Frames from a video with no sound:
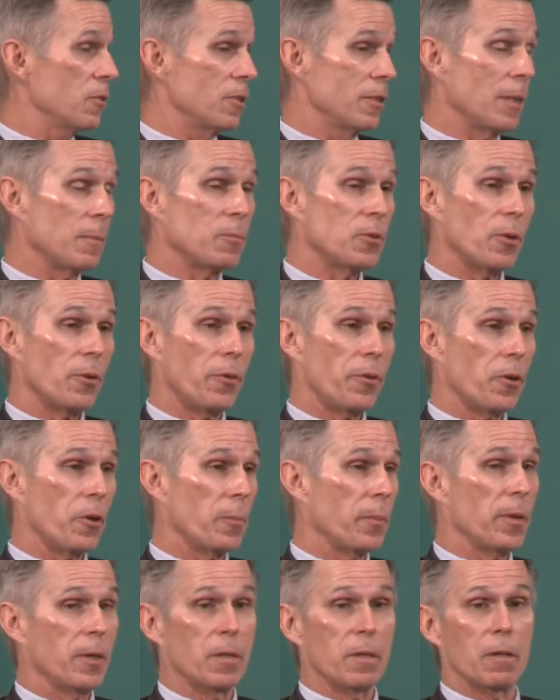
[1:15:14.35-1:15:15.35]
stem cell
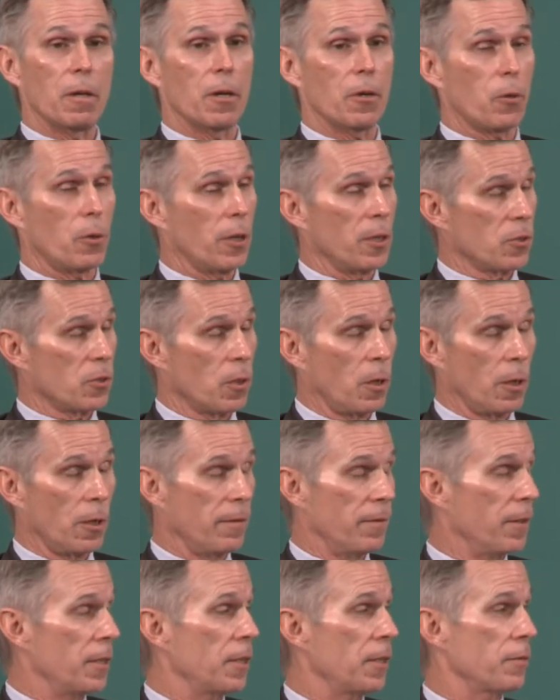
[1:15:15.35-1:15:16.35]
therapy and across all
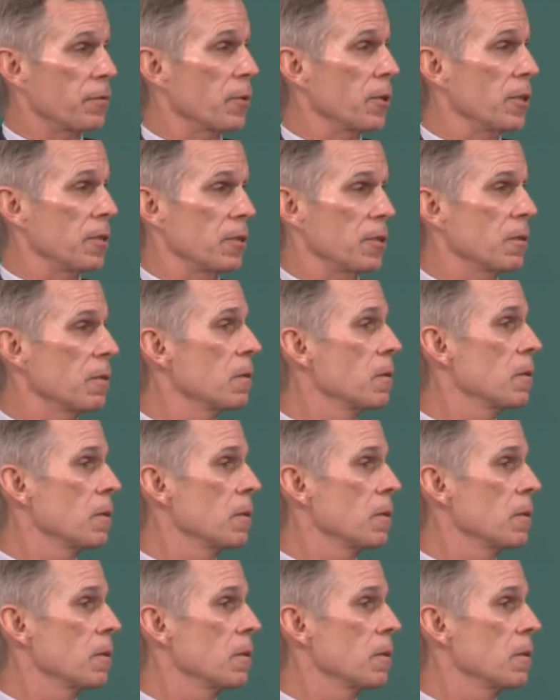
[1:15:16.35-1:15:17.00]
of the different